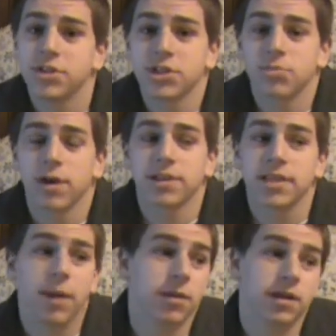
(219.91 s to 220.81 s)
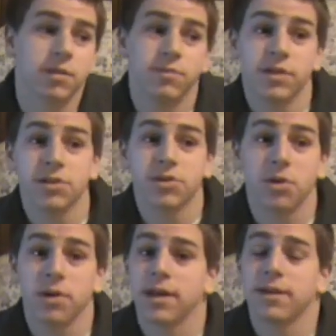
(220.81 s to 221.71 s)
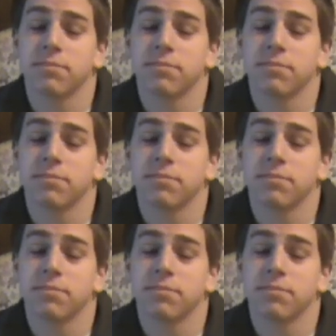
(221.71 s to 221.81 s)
just want to stop at a convenience store and get a